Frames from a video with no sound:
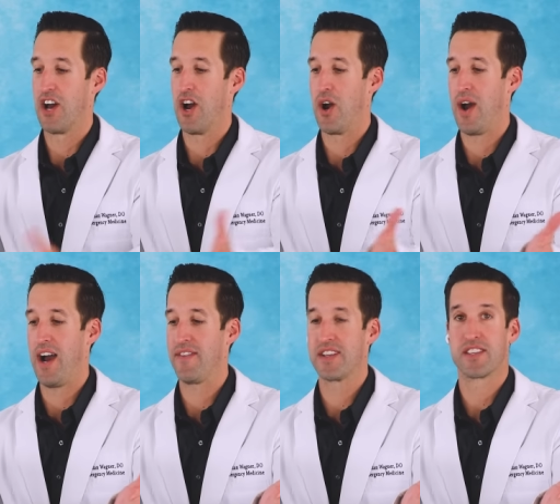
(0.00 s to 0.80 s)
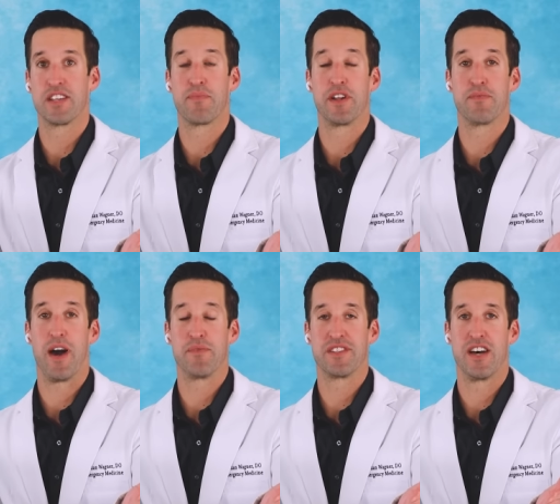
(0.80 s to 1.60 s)
obviously
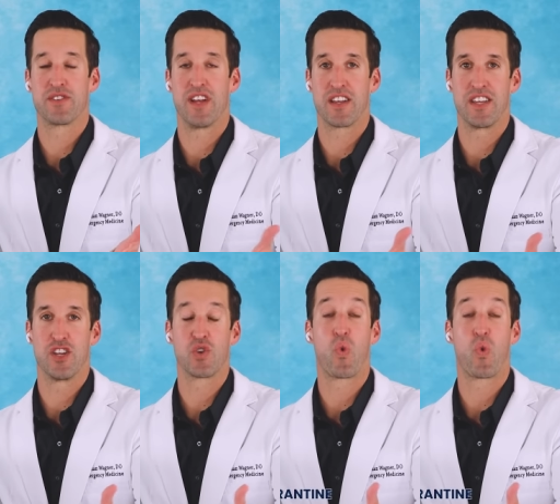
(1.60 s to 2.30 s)
SpongeBob is now stuck in